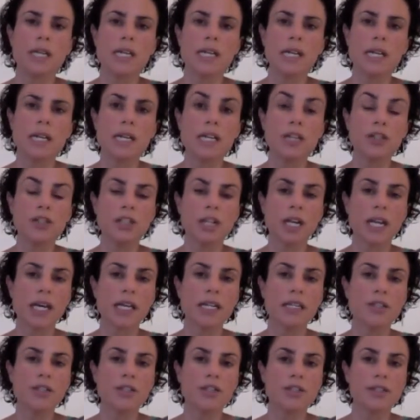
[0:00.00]

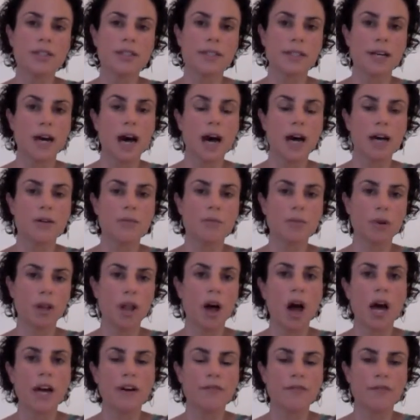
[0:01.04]
initially to start
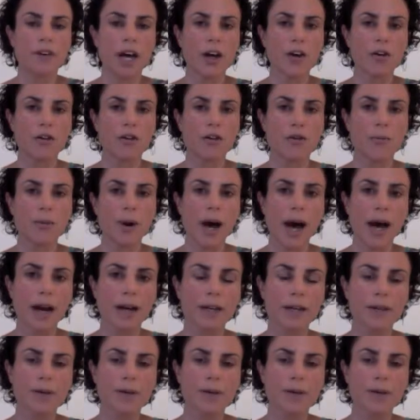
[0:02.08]
lying flat on your back.